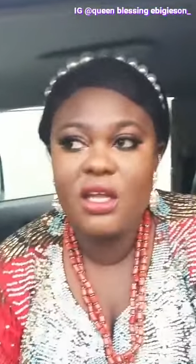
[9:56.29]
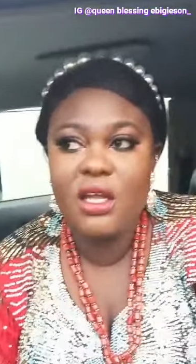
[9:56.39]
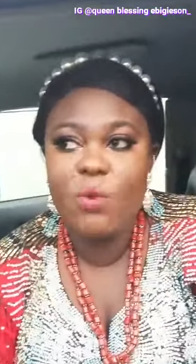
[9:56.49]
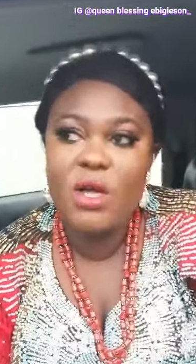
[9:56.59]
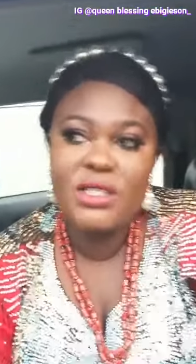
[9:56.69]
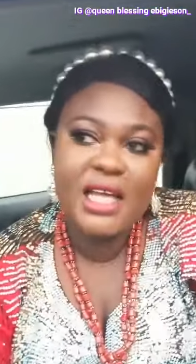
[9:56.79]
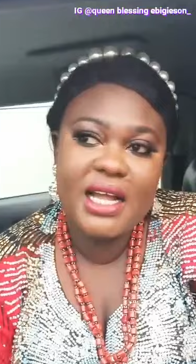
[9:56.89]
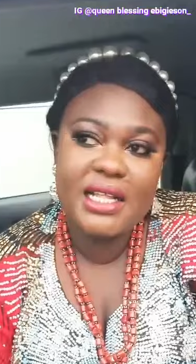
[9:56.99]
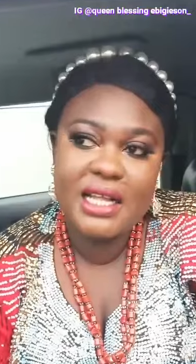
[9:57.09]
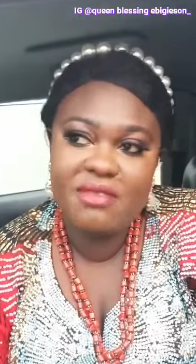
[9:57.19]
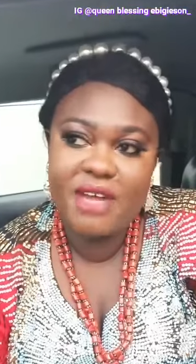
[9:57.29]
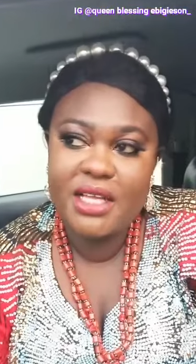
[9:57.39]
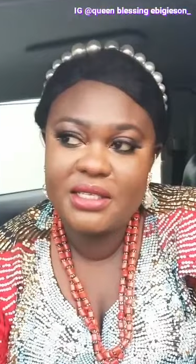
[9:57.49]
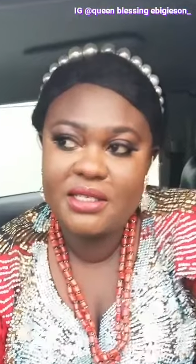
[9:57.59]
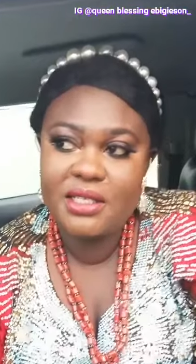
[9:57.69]
what I can
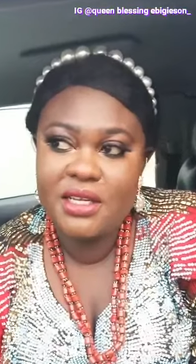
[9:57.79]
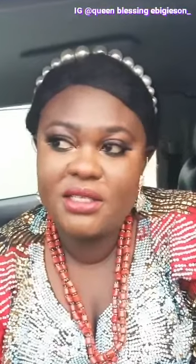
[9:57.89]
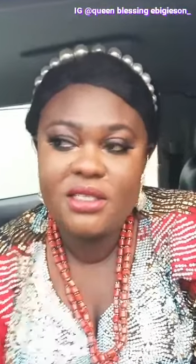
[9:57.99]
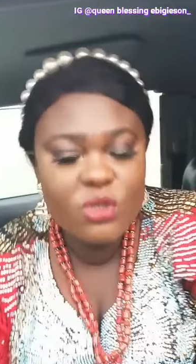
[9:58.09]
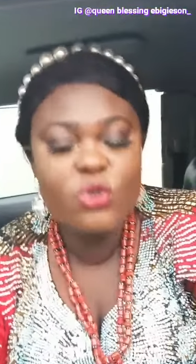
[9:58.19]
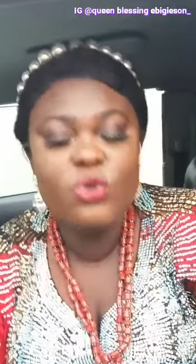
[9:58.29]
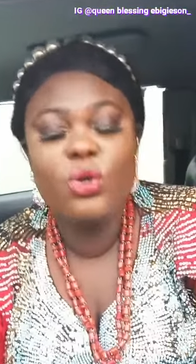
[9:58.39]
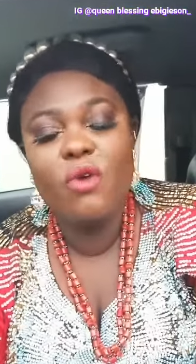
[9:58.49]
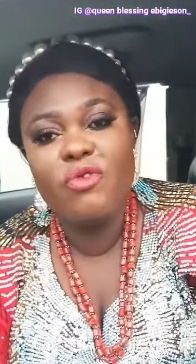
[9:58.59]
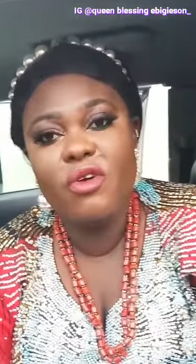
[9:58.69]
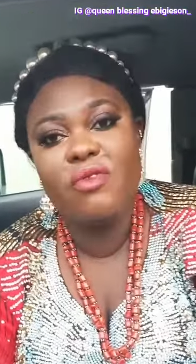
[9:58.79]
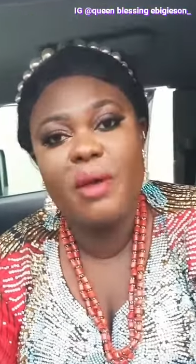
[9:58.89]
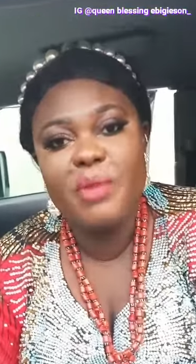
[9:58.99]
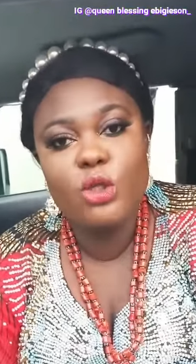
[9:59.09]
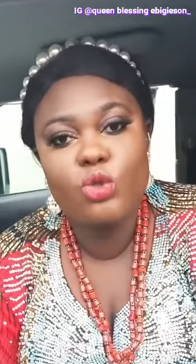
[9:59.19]
advise, Since you love your
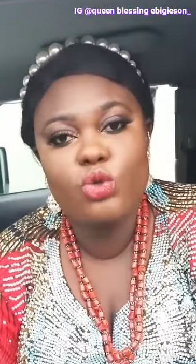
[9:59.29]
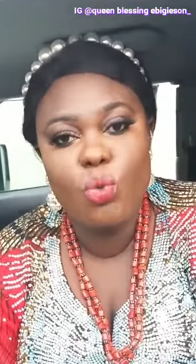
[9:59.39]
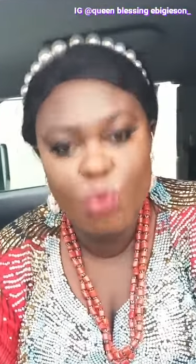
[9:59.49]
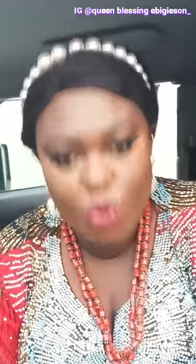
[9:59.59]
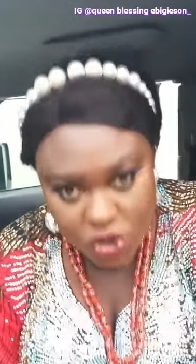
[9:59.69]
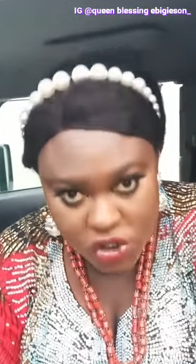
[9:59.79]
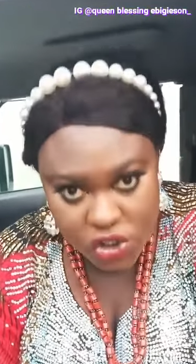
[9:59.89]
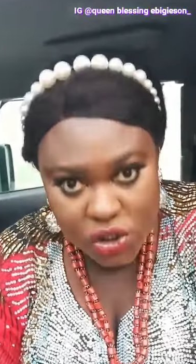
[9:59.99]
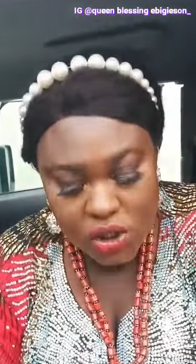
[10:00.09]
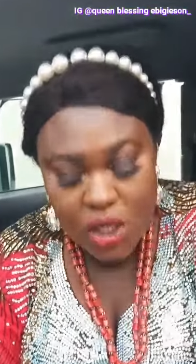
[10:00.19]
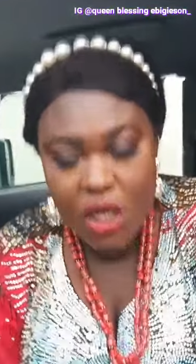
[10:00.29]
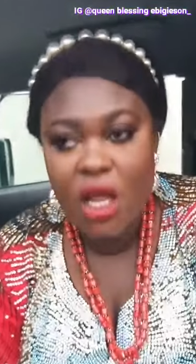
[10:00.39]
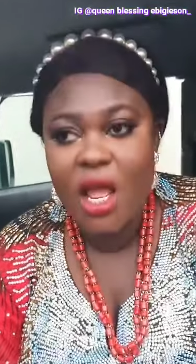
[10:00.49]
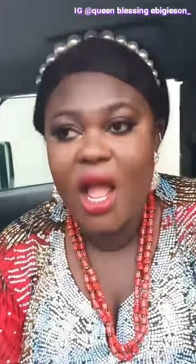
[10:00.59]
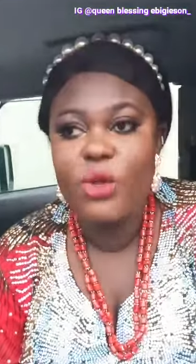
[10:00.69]
family so much
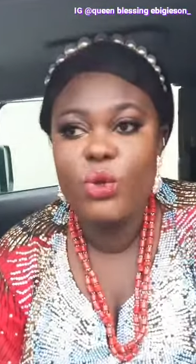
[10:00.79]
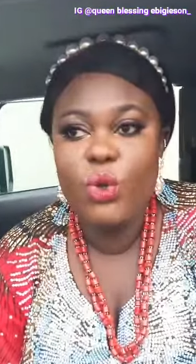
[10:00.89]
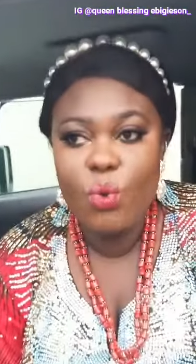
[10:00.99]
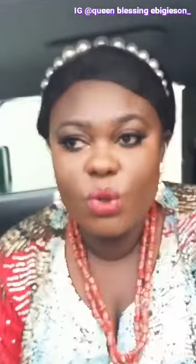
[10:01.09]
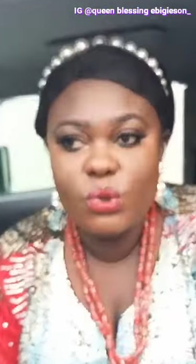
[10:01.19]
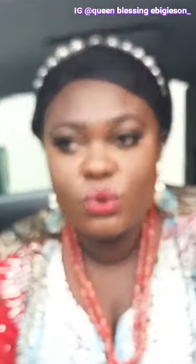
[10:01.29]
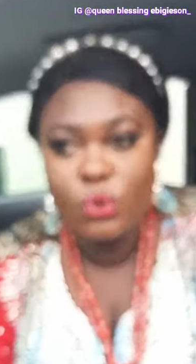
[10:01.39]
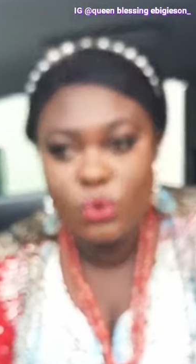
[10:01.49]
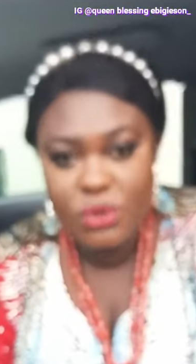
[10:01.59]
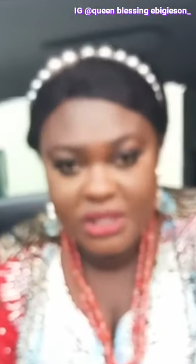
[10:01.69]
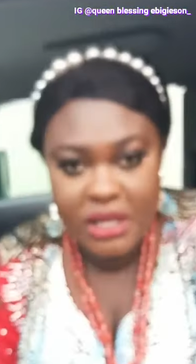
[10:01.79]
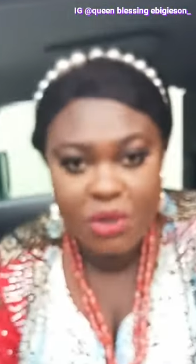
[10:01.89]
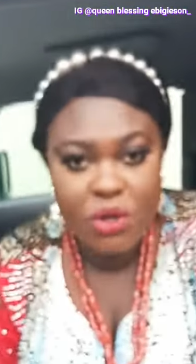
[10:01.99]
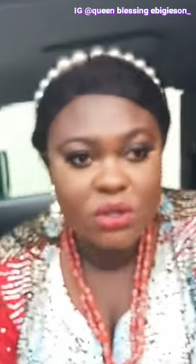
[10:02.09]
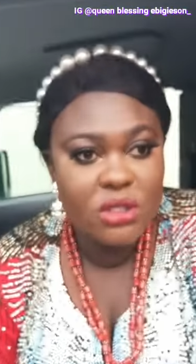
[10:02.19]
and you don't want to lose them,
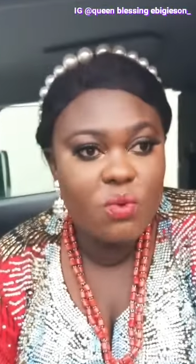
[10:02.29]
because the